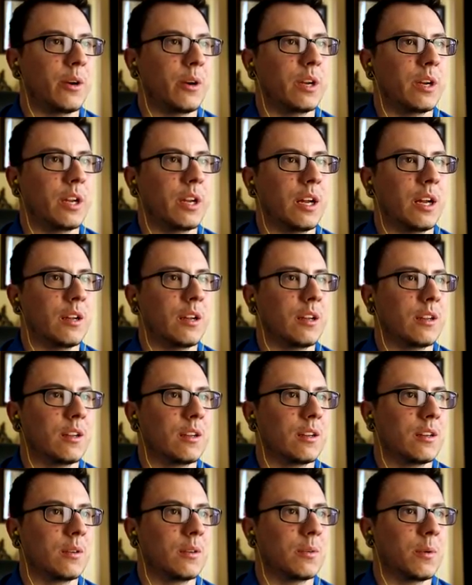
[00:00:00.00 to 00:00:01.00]
I don't.
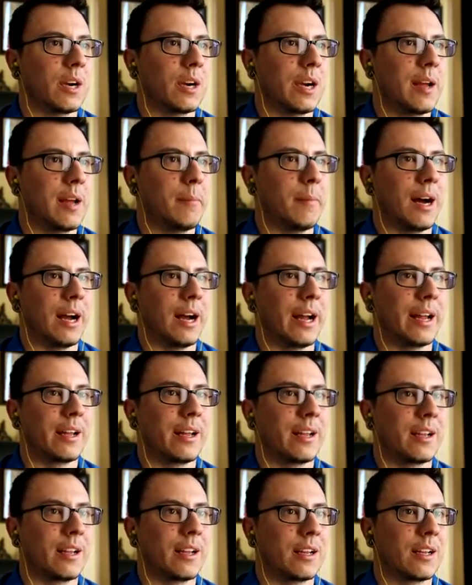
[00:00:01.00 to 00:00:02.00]
Where am
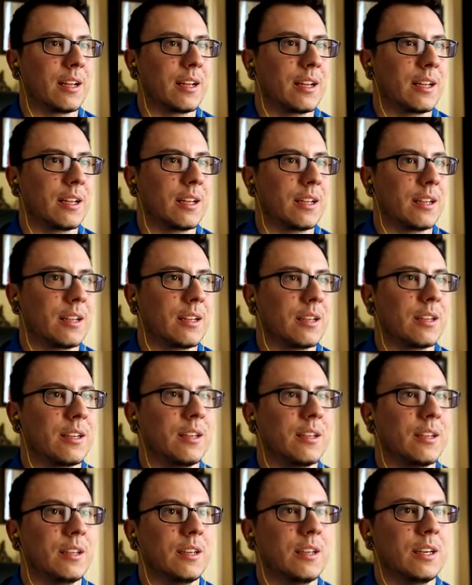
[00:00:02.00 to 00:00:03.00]
I?
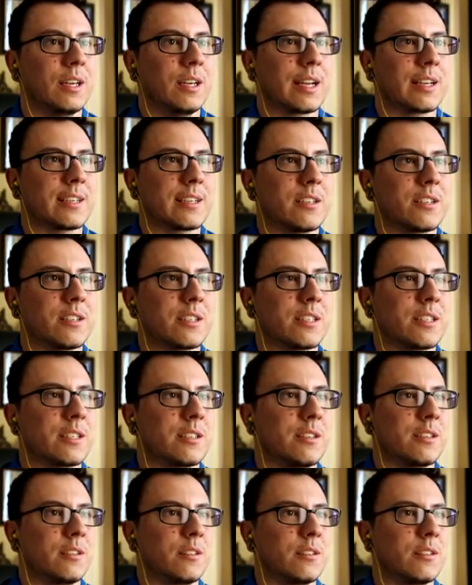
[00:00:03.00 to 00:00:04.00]
I guess I'll
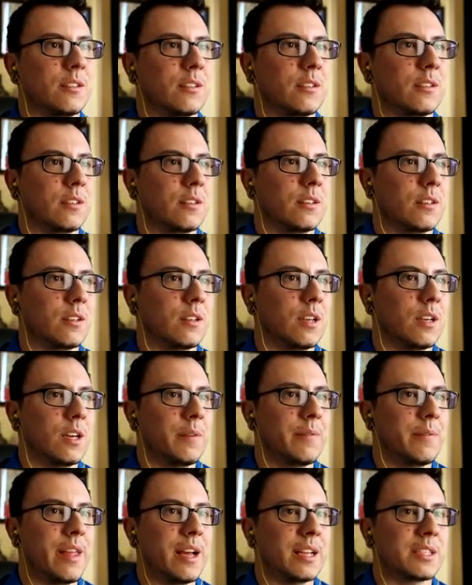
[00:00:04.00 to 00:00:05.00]
just.
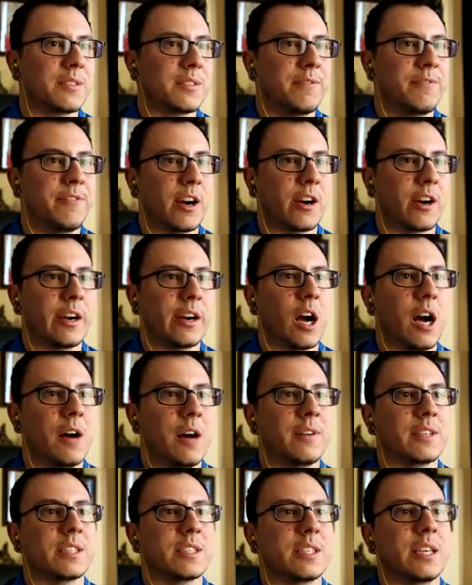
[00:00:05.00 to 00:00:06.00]
I mean, that's
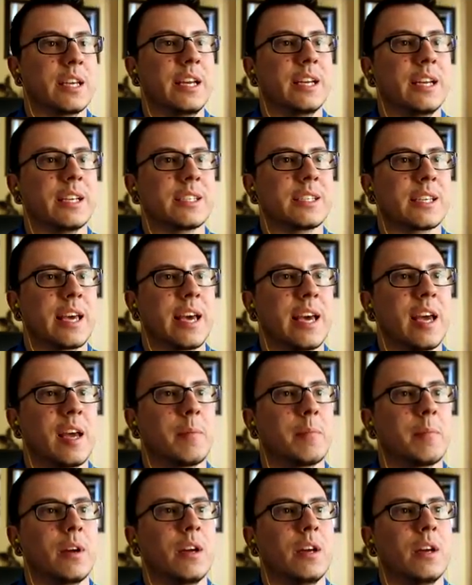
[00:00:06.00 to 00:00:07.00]
very obviously an
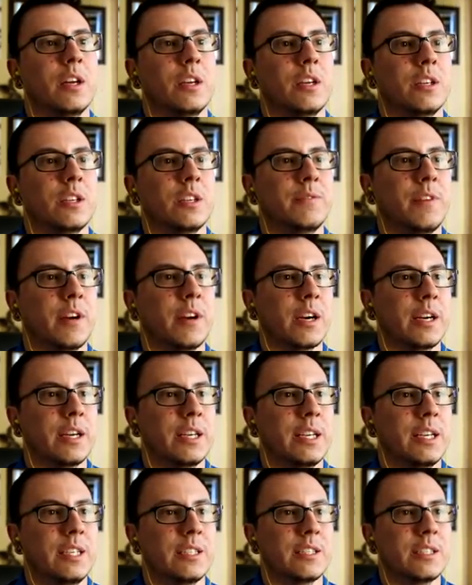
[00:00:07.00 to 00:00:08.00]
escape. You
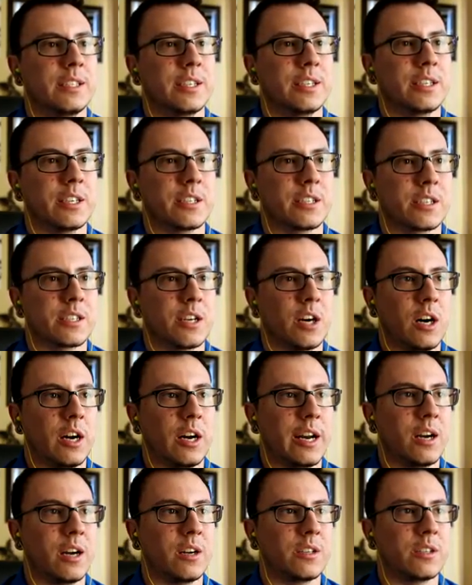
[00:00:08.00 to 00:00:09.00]
very easily could have just
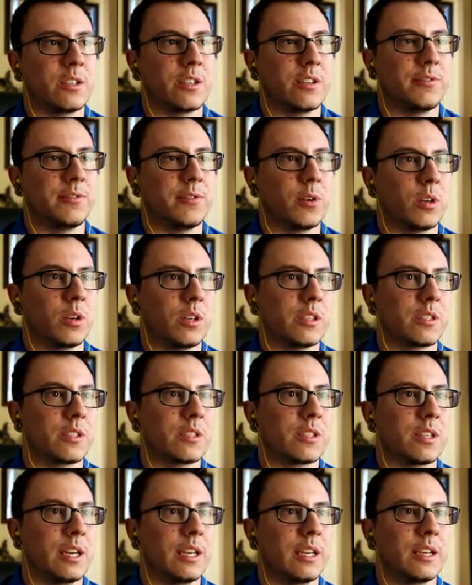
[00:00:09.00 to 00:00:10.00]
gone out into the
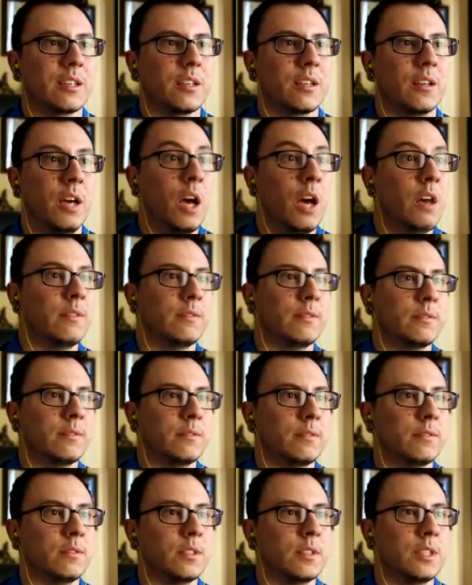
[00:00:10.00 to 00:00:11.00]
forest. Like,
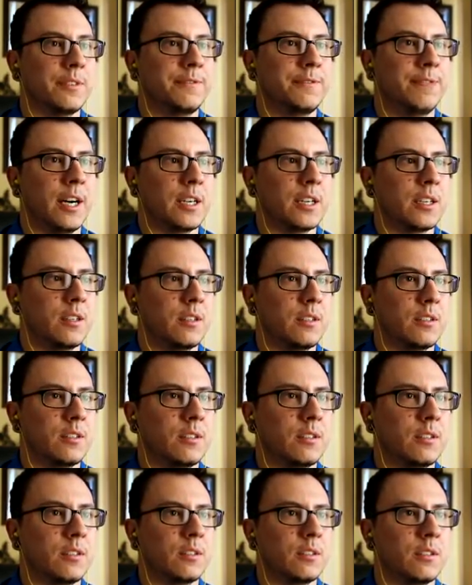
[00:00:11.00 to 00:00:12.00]
what the fuck?
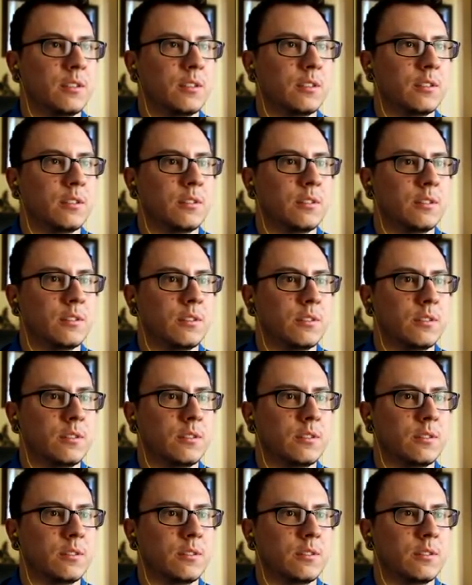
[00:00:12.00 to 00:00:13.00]

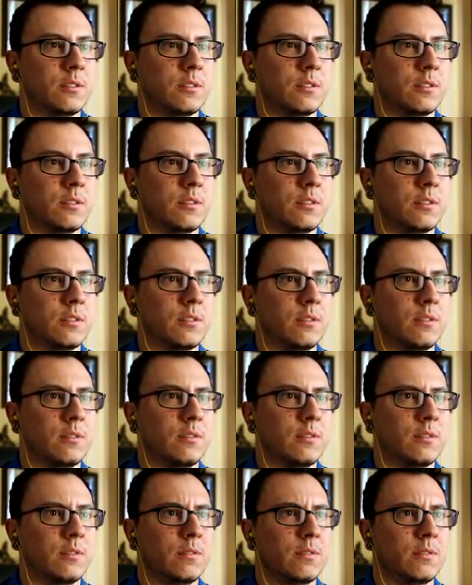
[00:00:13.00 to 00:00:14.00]
Jesus.
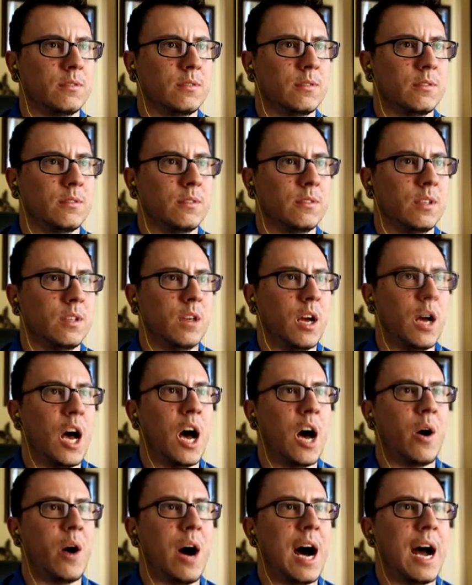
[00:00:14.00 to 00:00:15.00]

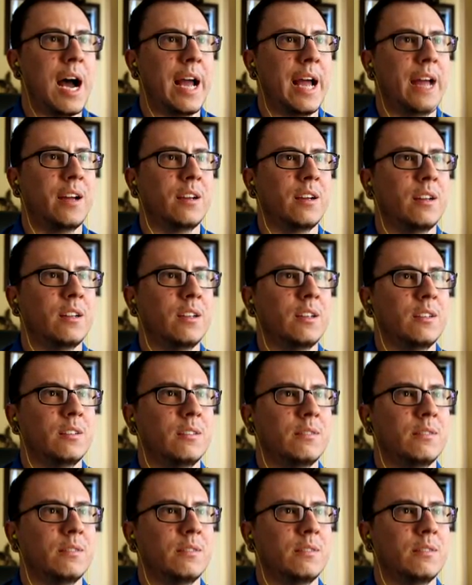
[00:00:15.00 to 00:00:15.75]
Oh, hi.